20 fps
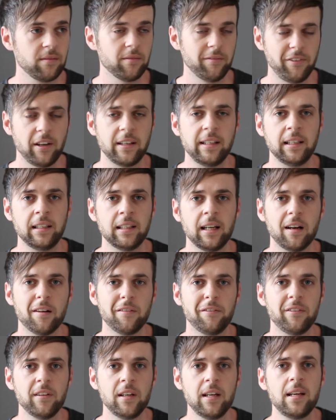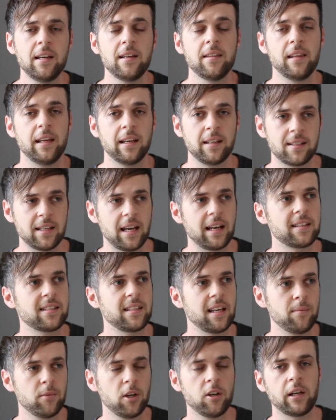funny enough, the exact
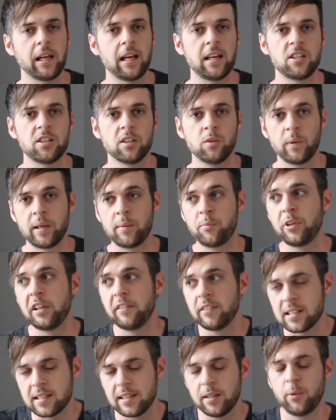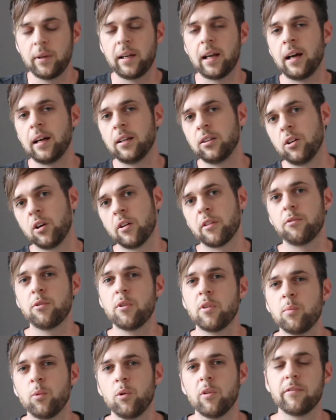same location where previously, when I had gone
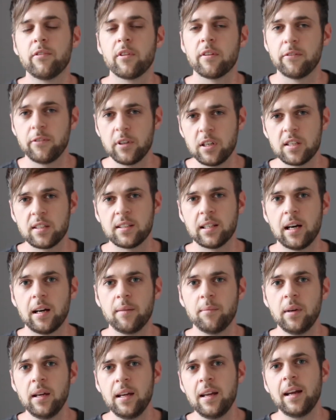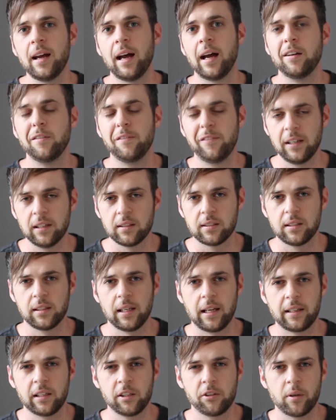through the mall for the first time, I'd felt
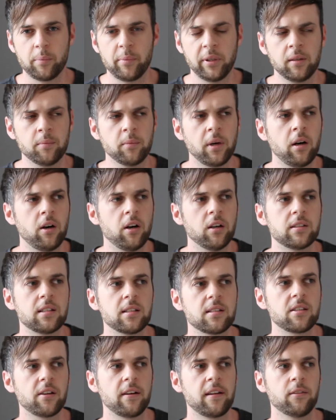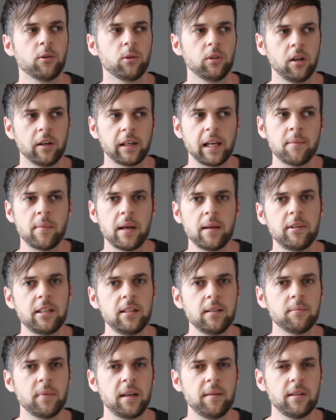like a gripping in my heart. So I thought, okay,
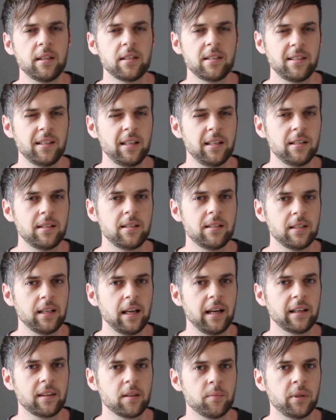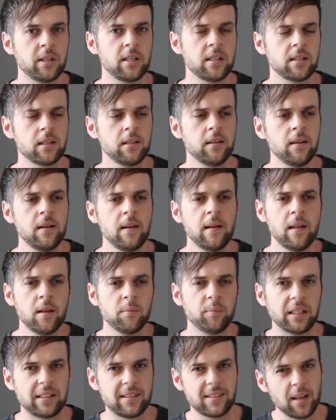maybe this is like the person.
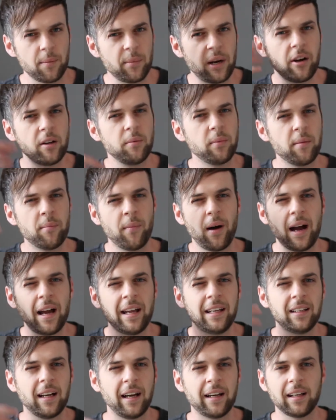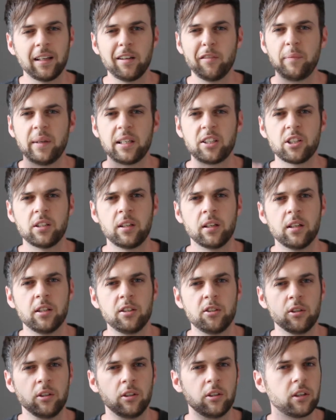But somehow in my mind, I kind of pictured her
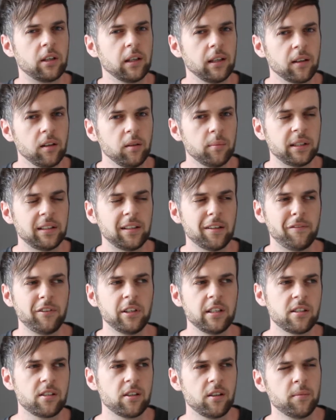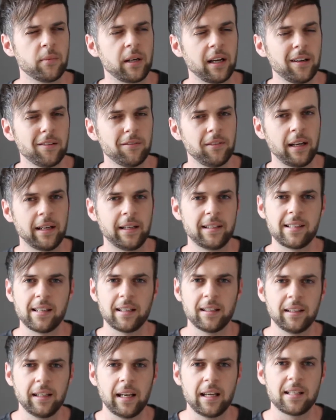to look a little bit different. So I'm kind of like
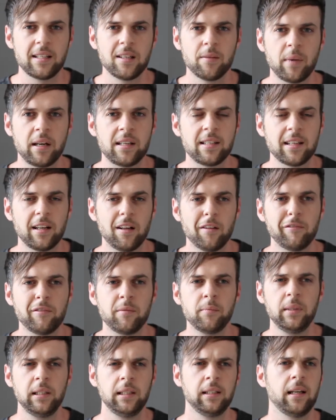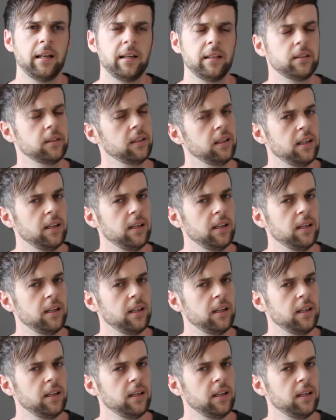second guessing myself and being like,